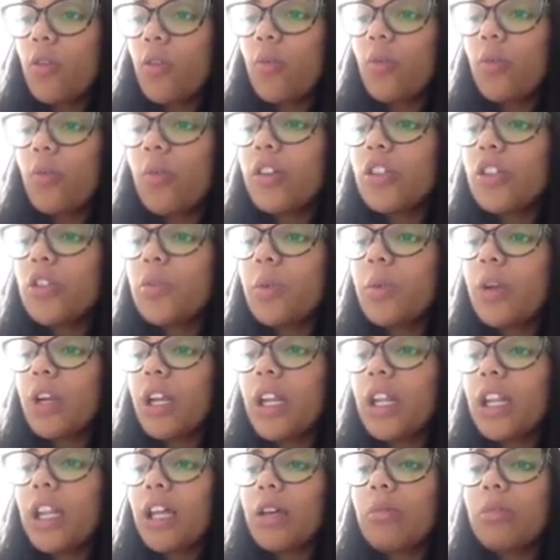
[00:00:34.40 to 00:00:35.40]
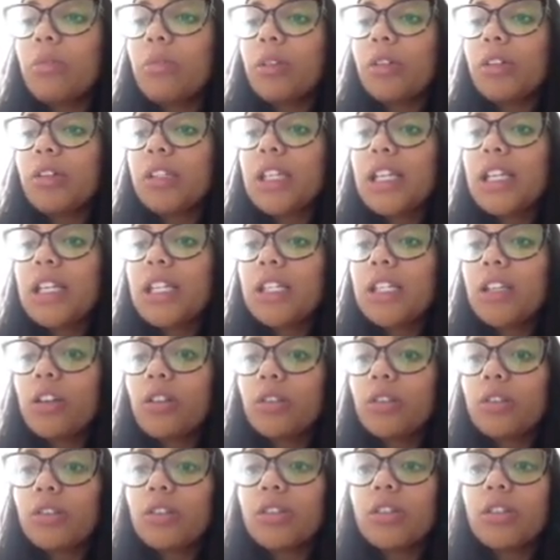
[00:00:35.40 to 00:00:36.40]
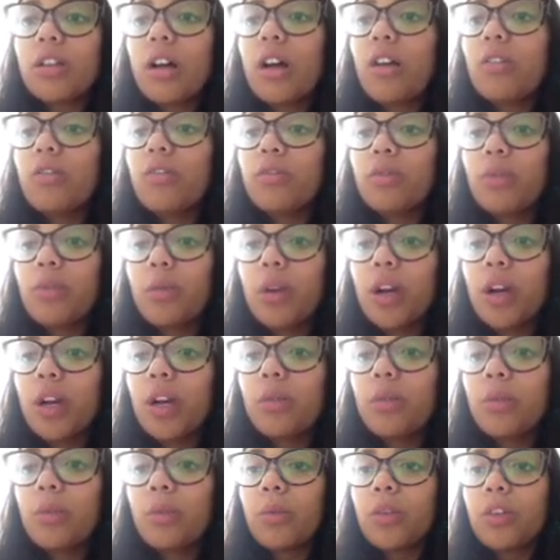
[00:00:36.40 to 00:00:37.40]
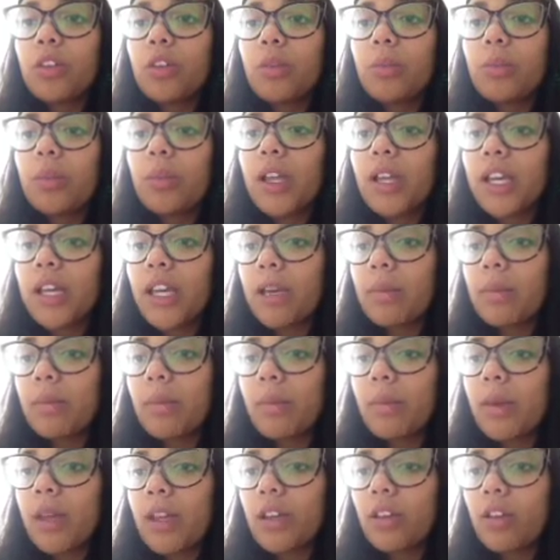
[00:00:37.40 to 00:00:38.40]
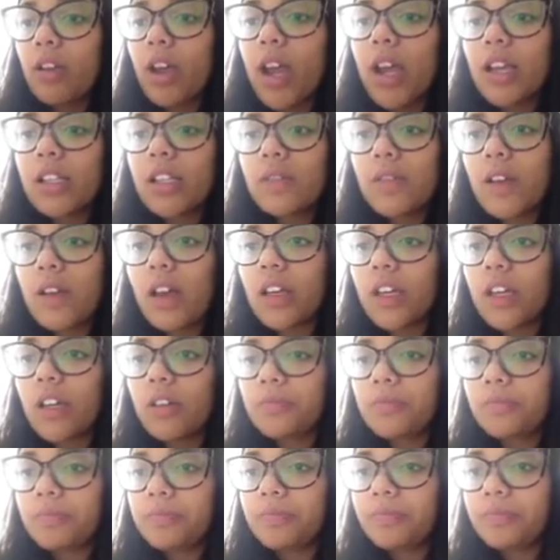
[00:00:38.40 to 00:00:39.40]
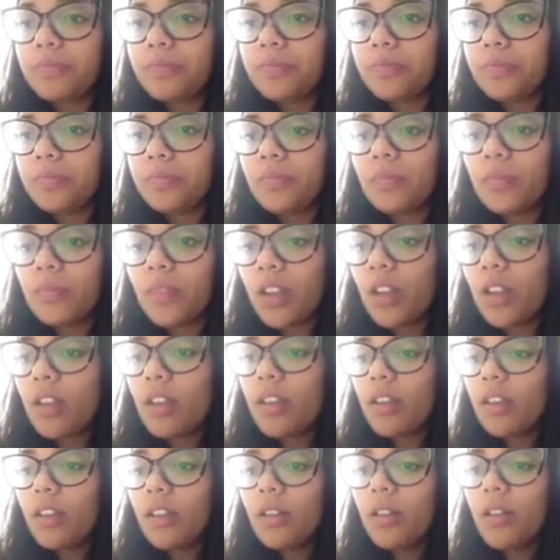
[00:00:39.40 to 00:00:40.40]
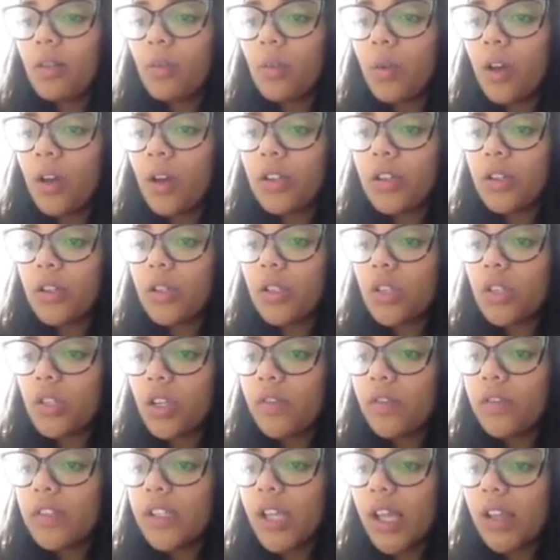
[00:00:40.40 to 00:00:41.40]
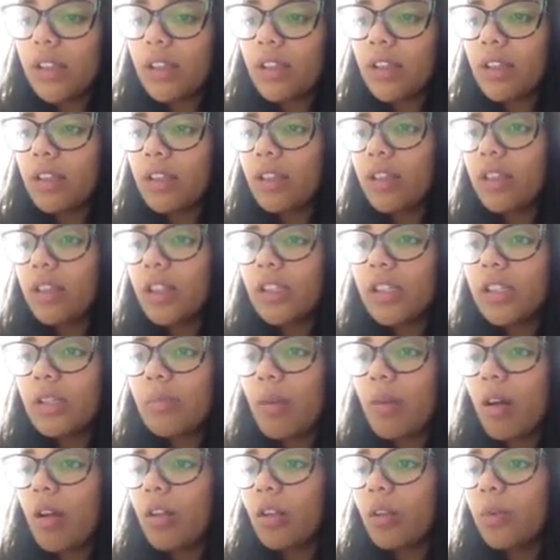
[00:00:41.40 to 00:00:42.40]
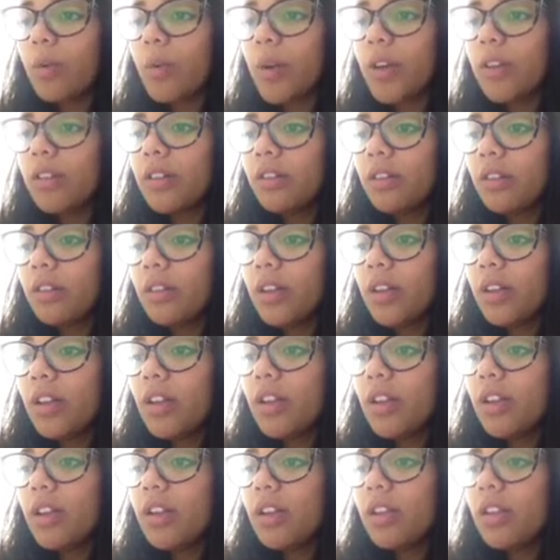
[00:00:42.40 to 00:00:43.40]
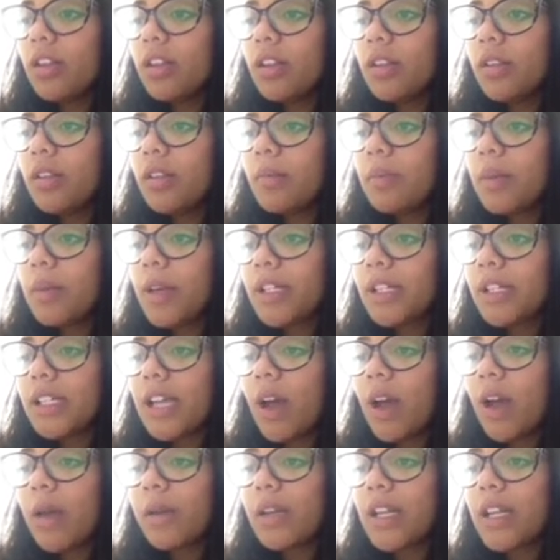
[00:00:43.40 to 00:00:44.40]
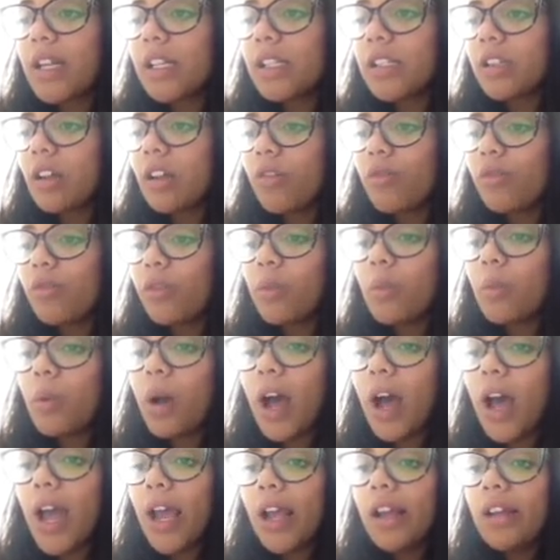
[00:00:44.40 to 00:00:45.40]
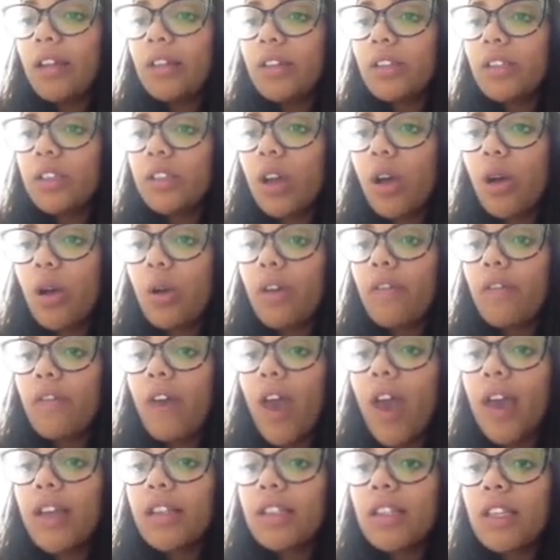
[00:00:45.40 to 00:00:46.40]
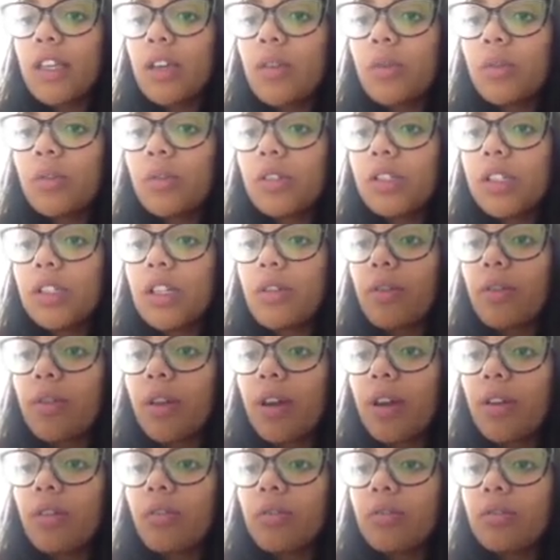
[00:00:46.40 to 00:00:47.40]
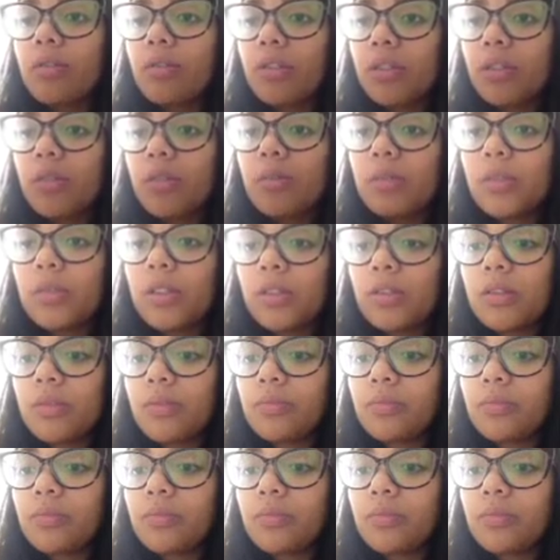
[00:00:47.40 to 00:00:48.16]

Which one of them looks easier to solve for when you're plugging in your x value? Well, you should have said the smaller one, because now I need to solve for y. So if x equals 0, if